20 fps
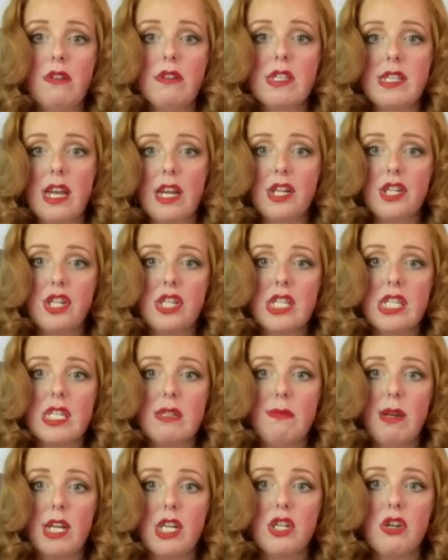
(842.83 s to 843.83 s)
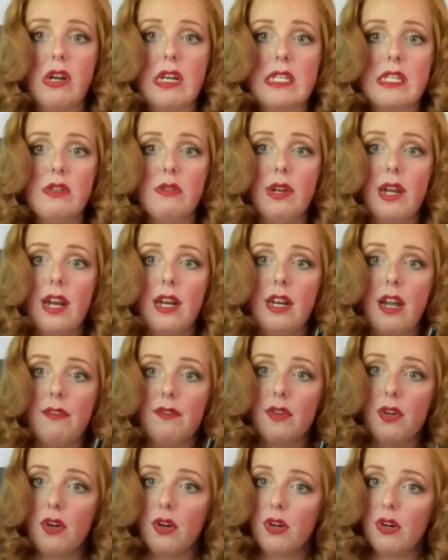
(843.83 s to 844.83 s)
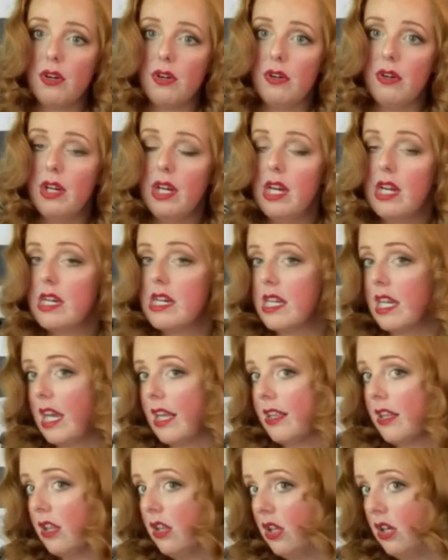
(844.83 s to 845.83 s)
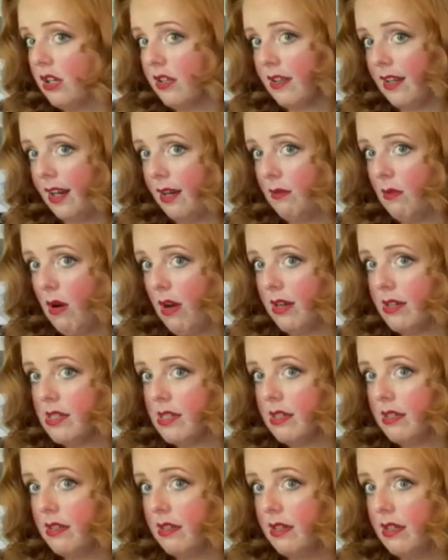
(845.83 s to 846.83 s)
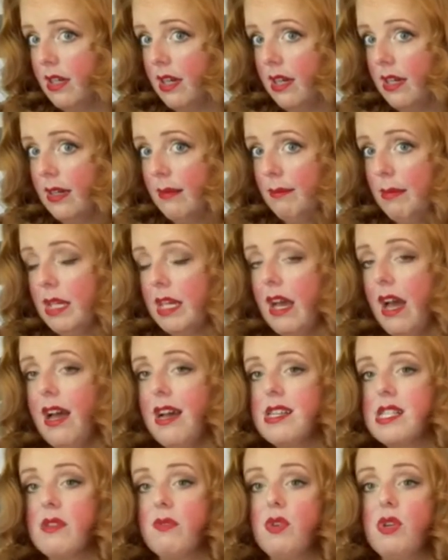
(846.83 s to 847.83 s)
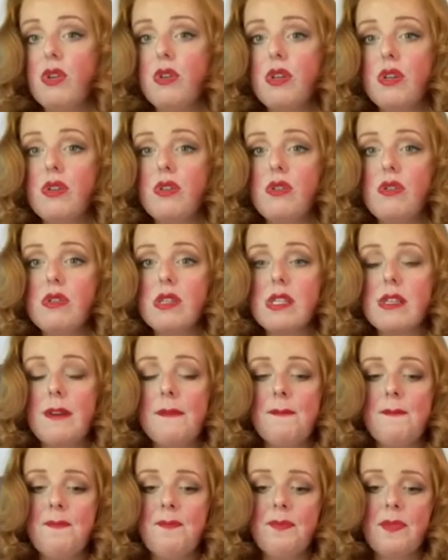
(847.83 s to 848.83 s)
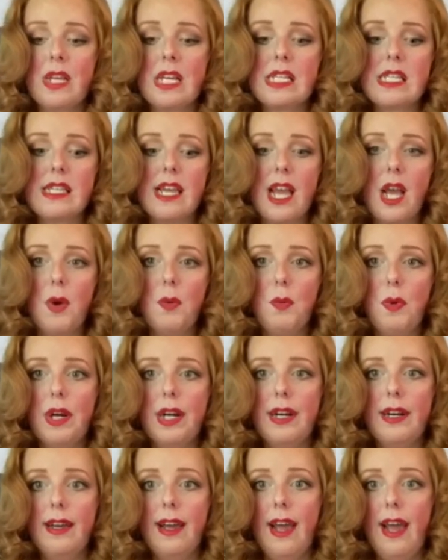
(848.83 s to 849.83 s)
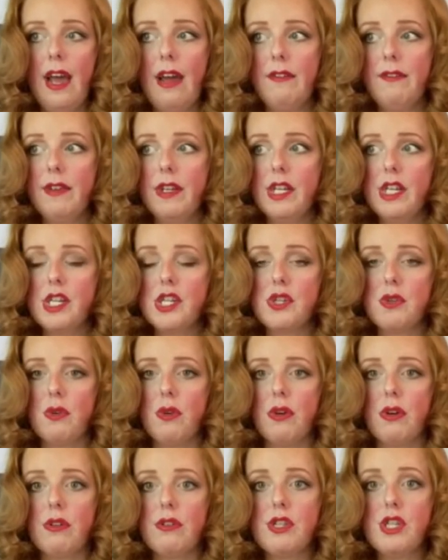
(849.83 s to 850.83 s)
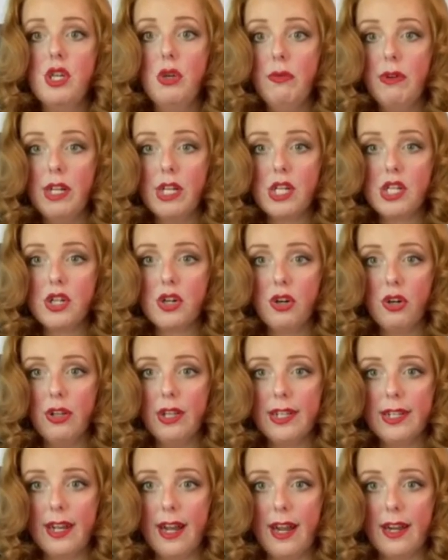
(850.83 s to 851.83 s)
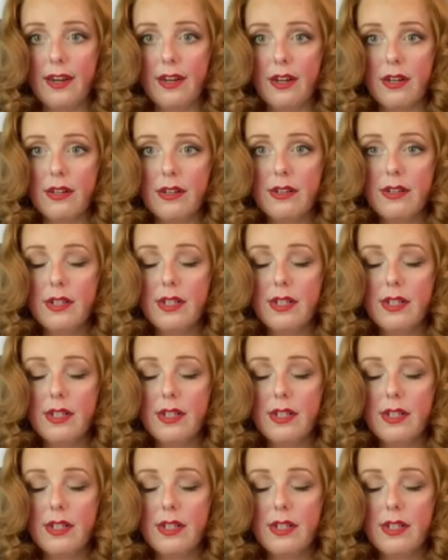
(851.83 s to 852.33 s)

sections to make sure I still get enough curl to get the look that I want. Because if you use, say, a one and a half inch or two inch curling iron,